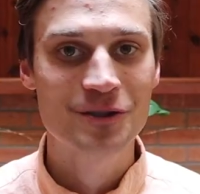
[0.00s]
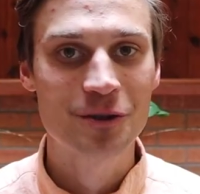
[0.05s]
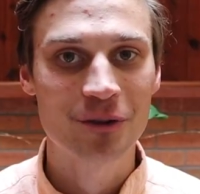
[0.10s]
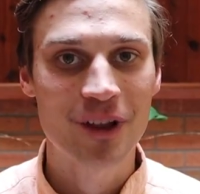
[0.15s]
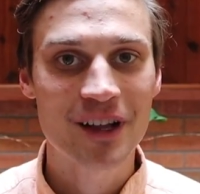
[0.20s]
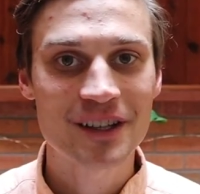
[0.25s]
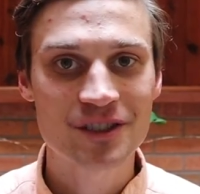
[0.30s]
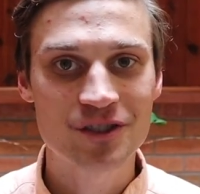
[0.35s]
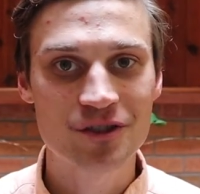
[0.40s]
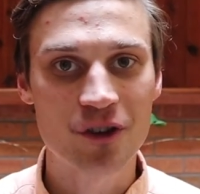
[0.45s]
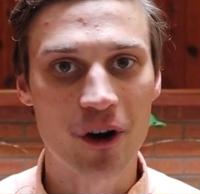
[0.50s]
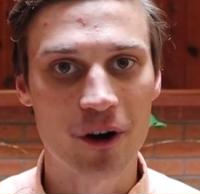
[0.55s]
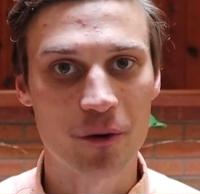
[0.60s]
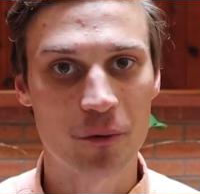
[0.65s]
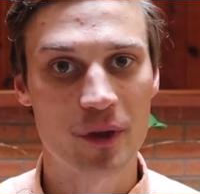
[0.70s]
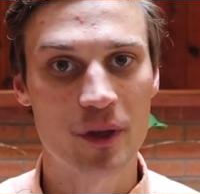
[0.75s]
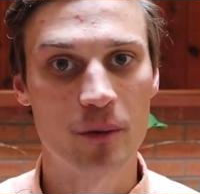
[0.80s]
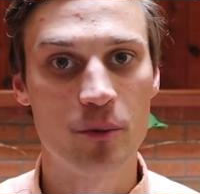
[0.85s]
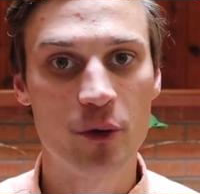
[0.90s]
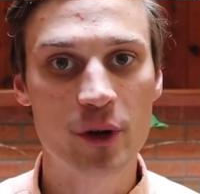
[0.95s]
So let's
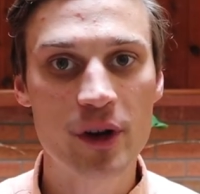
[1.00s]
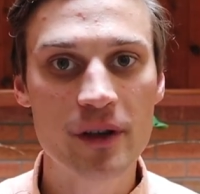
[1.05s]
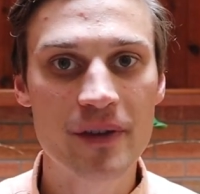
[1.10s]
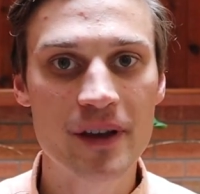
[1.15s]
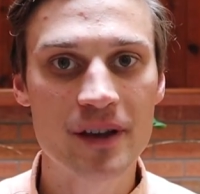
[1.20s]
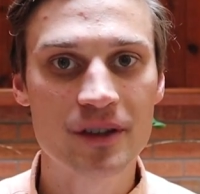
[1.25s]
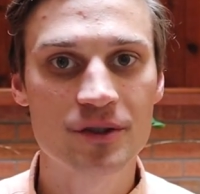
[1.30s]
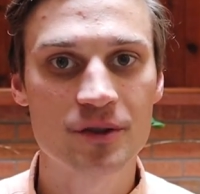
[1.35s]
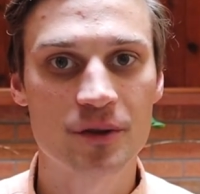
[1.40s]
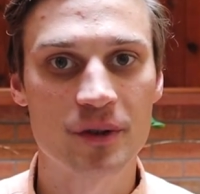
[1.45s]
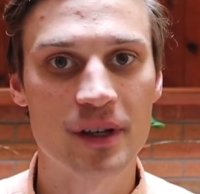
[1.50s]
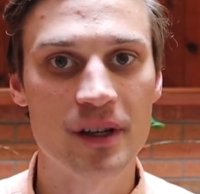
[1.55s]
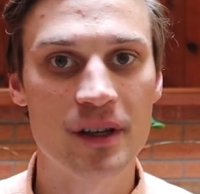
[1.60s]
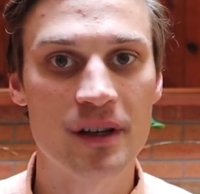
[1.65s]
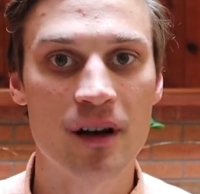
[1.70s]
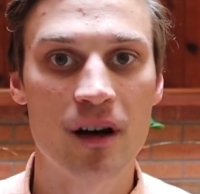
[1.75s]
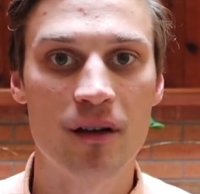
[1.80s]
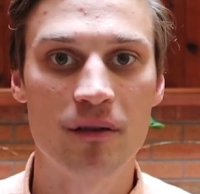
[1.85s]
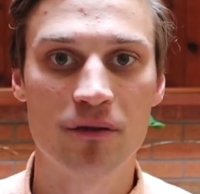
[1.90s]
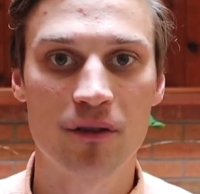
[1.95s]
start with a brief
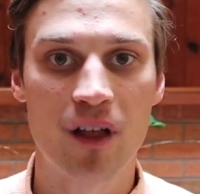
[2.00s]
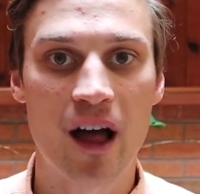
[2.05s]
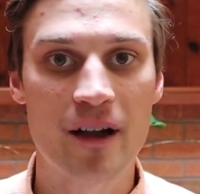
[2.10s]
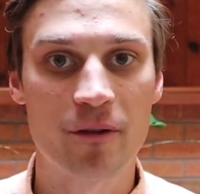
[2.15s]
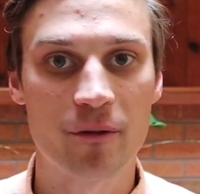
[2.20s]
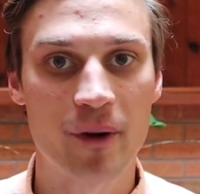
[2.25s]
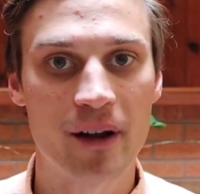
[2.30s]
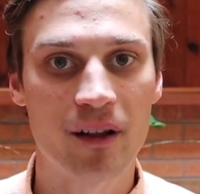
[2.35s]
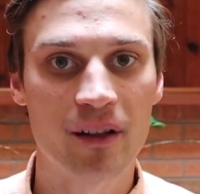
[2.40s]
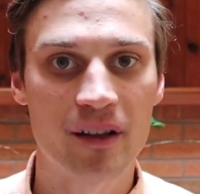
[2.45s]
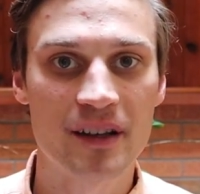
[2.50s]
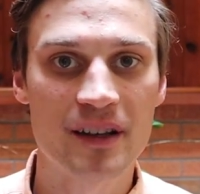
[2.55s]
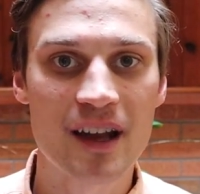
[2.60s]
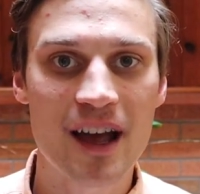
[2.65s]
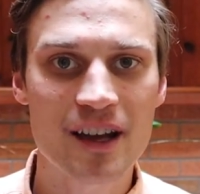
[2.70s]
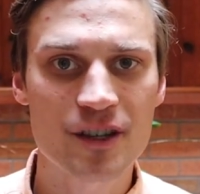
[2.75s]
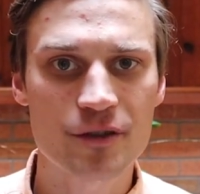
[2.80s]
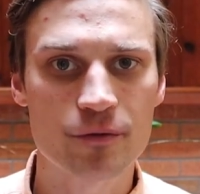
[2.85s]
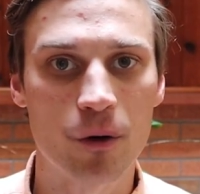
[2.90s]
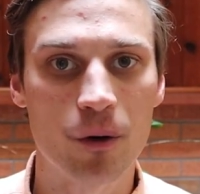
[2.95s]
history of light rail in
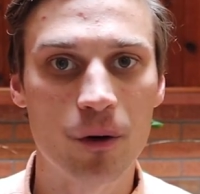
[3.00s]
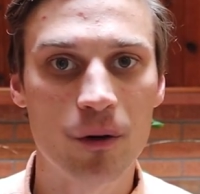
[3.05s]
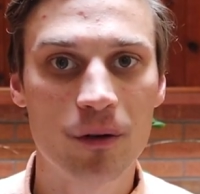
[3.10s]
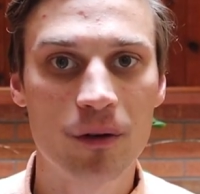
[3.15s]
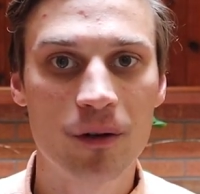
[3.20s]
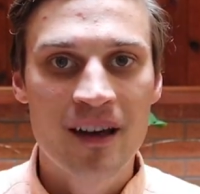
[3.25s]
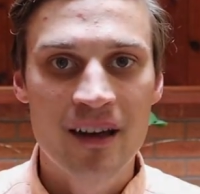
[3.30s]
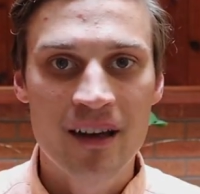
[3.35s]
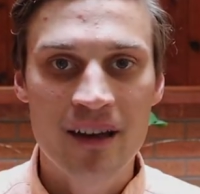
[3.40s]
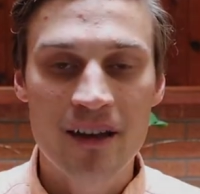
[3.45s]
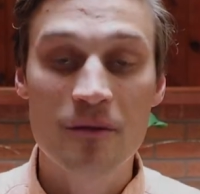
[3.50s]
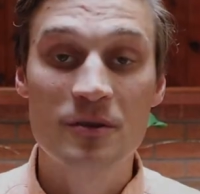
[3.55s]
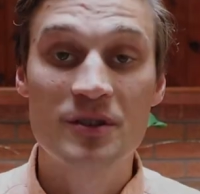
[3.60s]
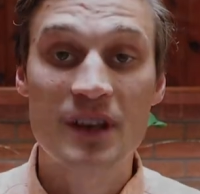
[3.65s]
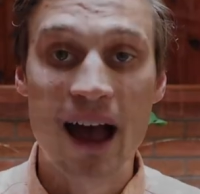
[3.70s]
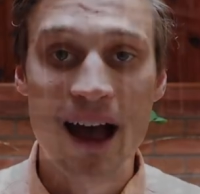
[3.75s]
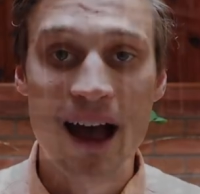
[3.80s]
Nashville. It was